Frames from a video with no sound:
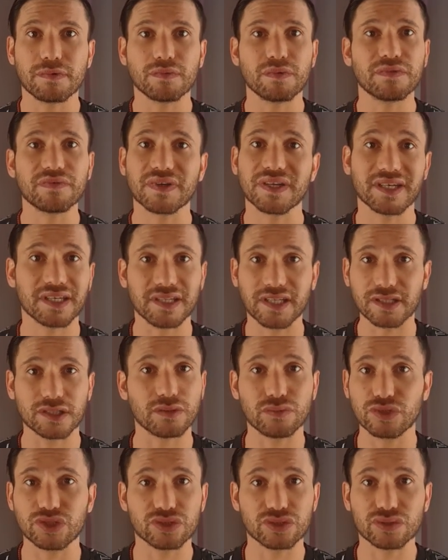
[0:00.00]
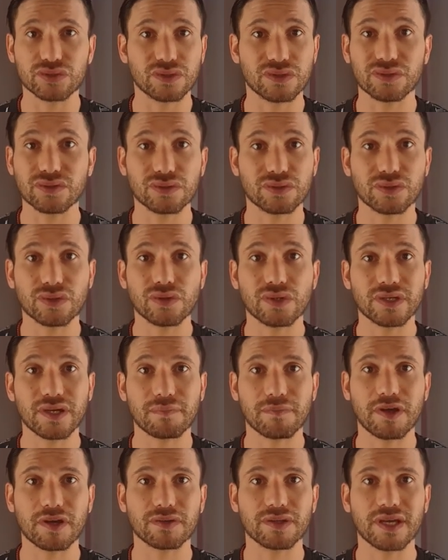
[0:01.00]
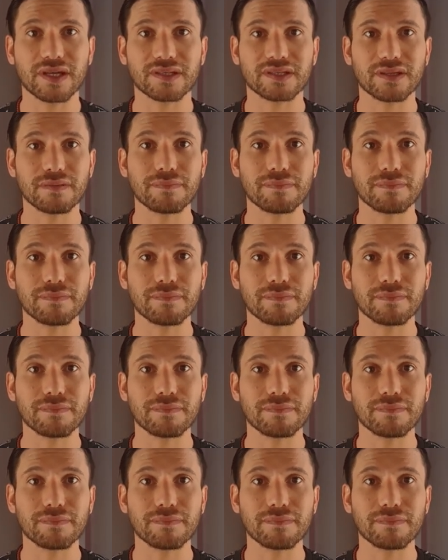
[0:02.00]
we think that we shouldn't talk about that.